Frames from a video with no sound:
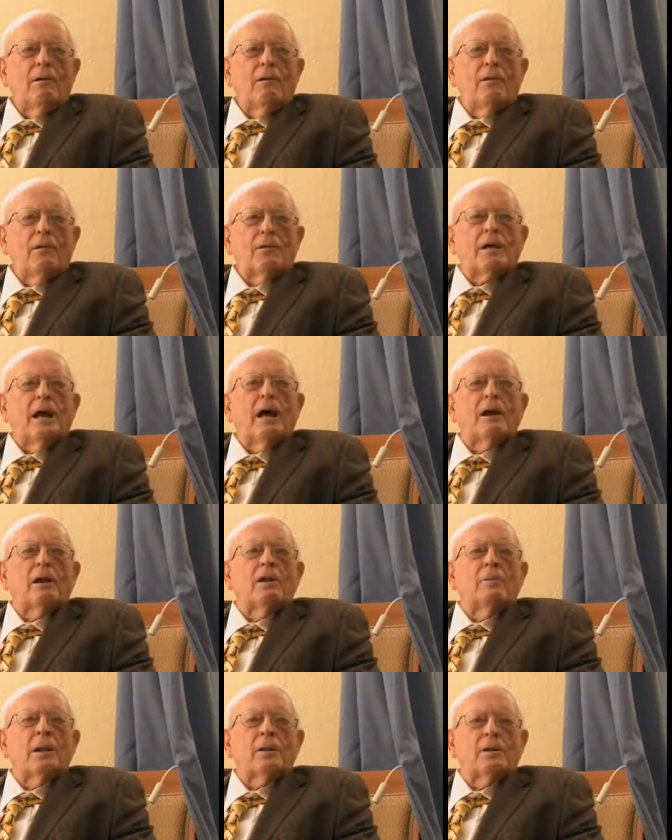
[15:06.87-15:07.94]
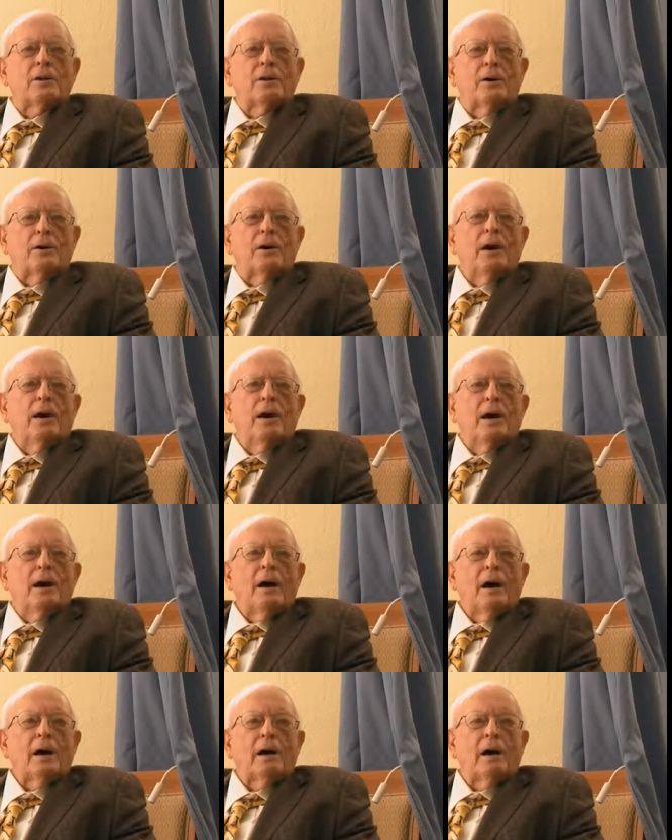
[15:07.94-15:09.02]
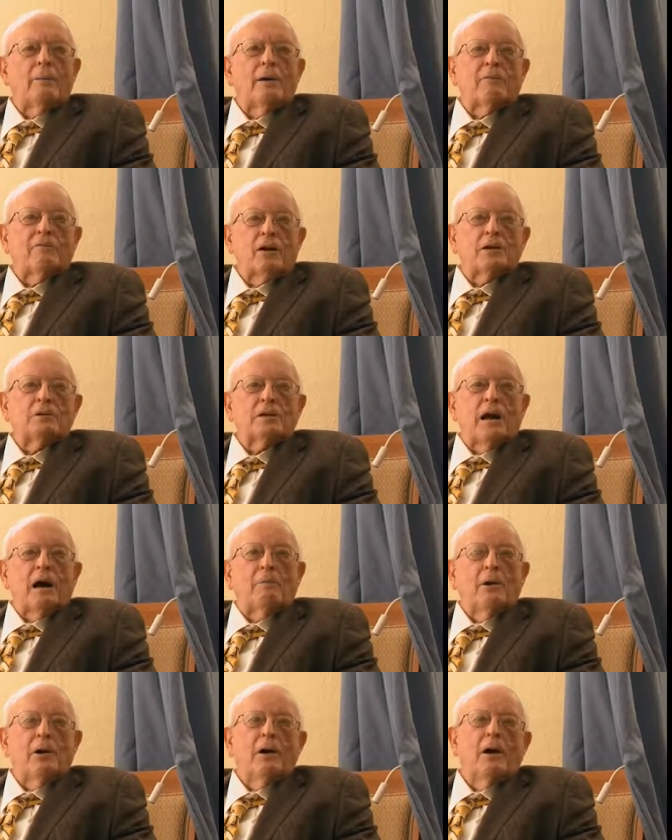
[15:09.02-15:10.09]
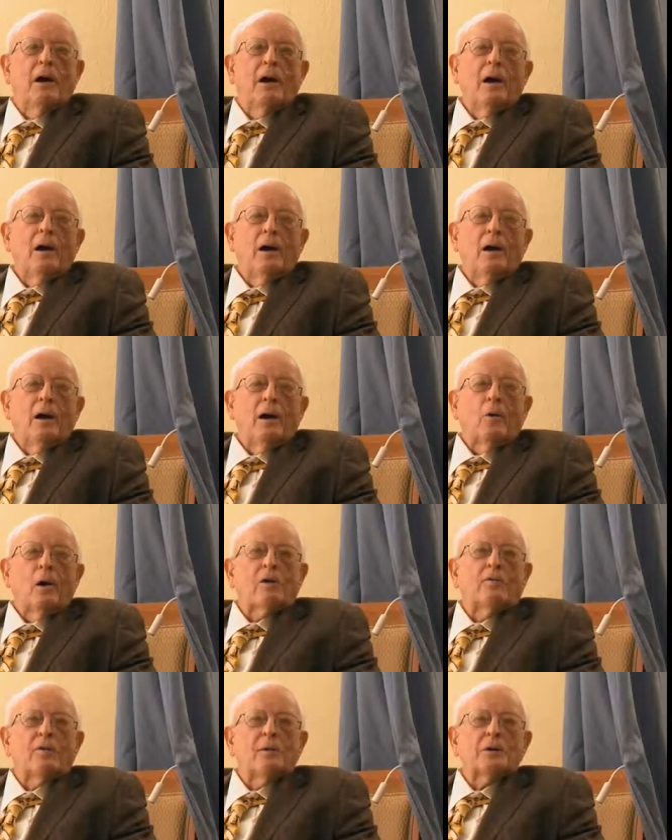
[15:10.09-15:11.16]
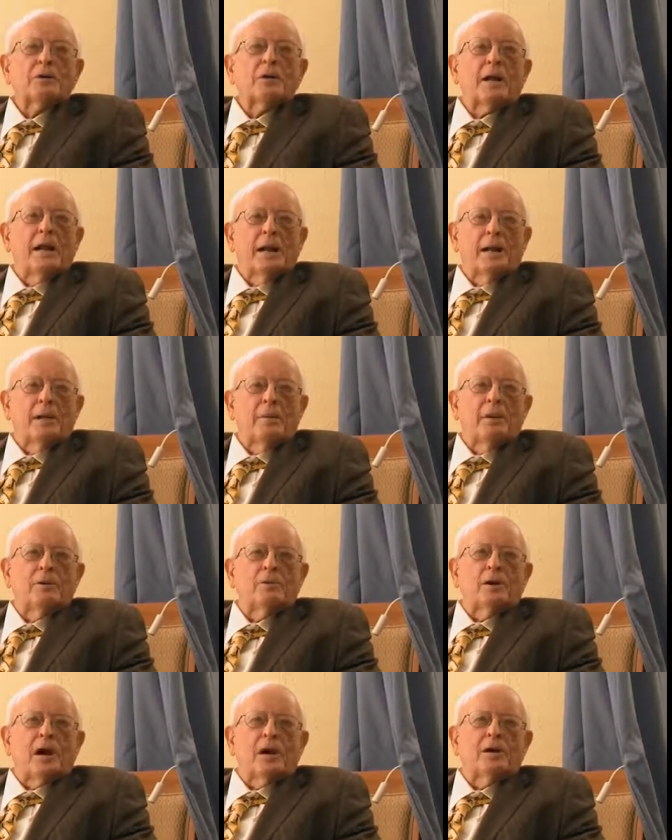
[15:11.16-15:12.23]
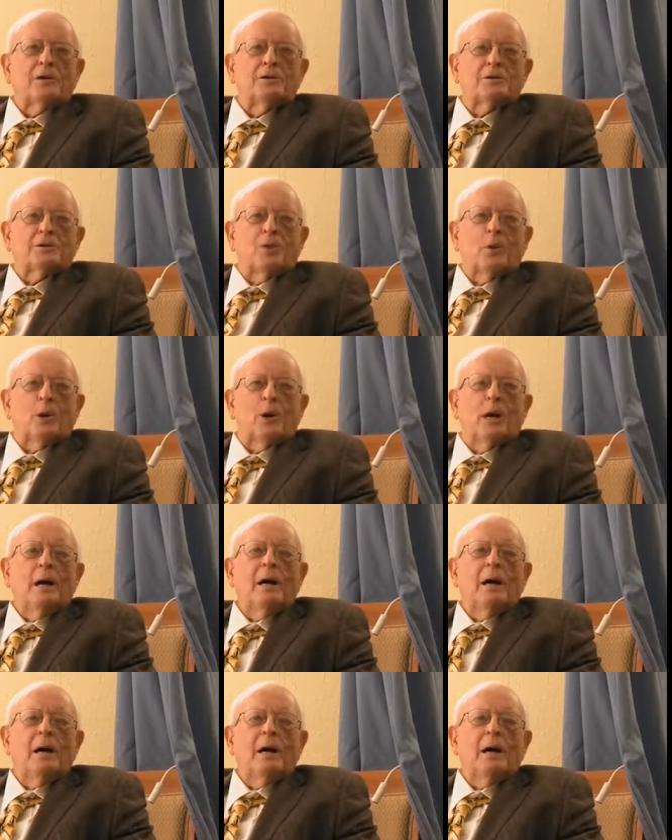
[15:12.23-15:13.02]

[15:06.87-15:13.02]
The town has been good. I got my first job there I worked for Mr. Kellum in the dry goods store.